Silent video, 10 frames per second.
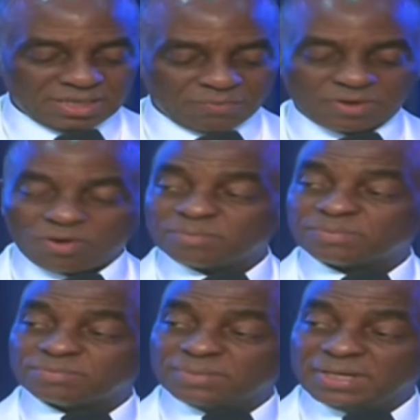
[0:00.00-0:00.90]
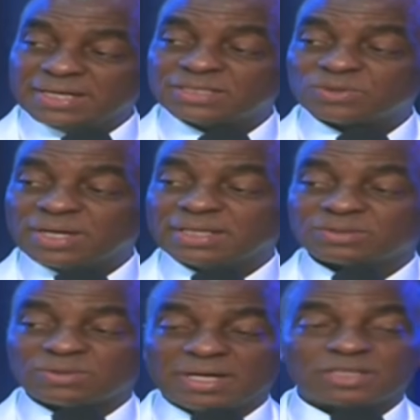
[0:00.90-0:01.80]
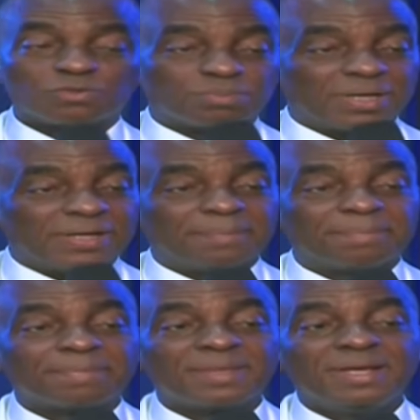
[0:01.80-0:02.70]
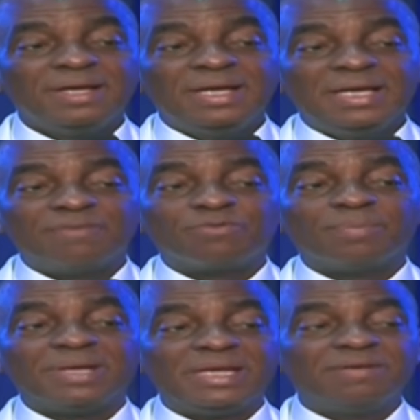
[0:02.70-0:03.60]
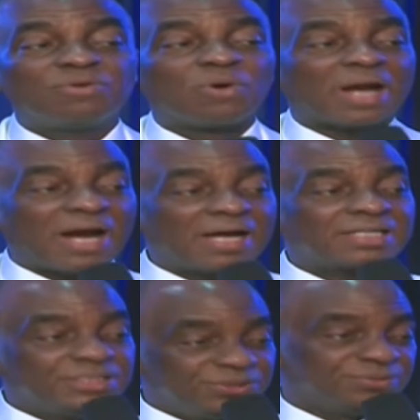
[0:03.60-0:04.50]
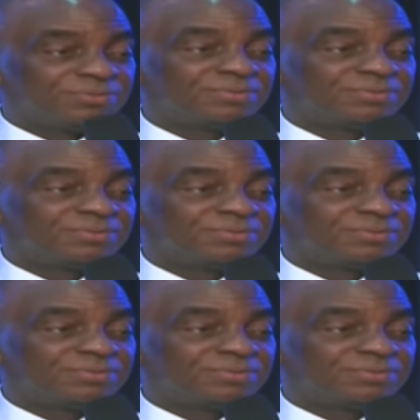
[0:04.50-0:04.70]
We come again together tonight to pray. If you believe God heard you,